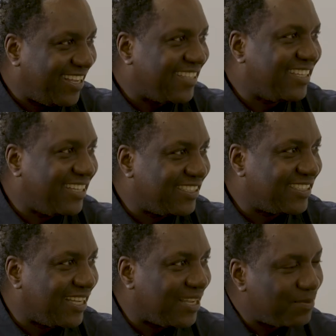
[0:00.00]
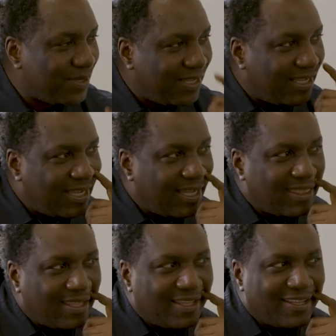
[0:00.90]
at any time. I
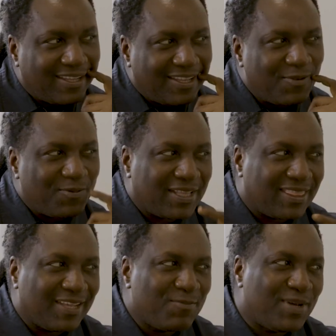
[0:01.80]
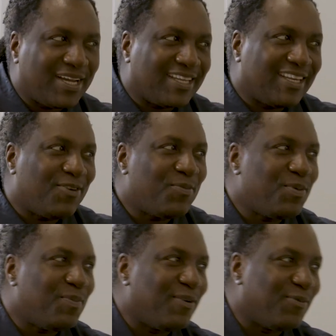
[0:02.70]
think if I think back, that would
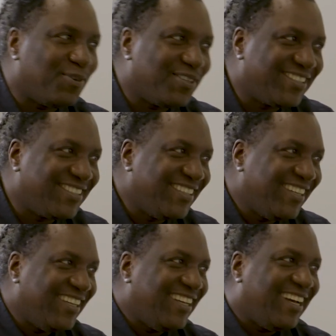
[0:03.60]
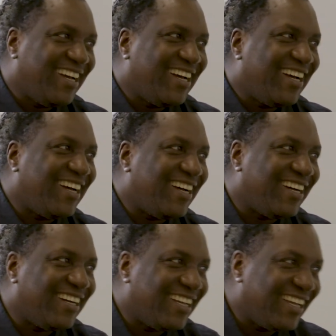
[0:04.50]
be my first
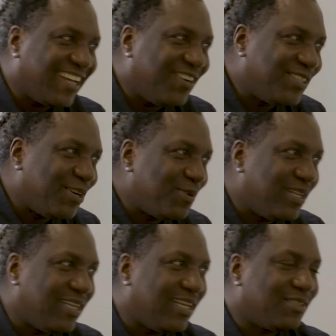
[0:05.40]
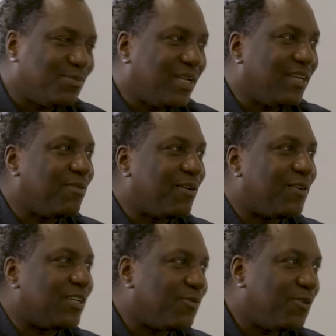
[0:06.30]
encounter with leadership. Then if I
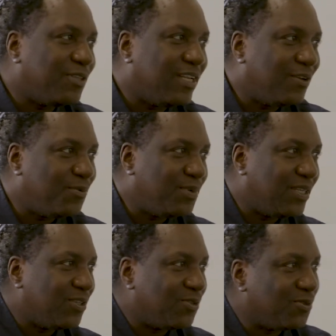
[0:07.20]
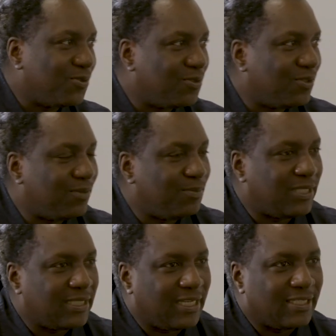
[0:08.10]
fast forward a little bit to the
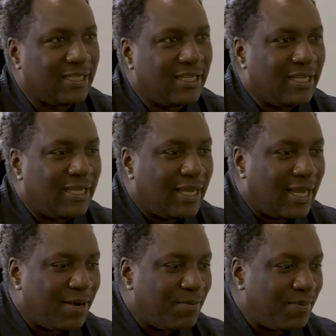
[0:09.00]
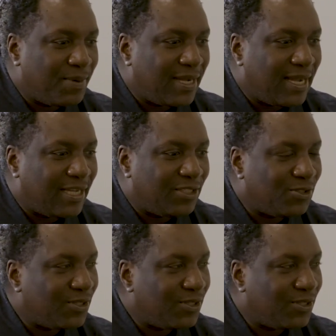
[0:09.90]
business, I remember I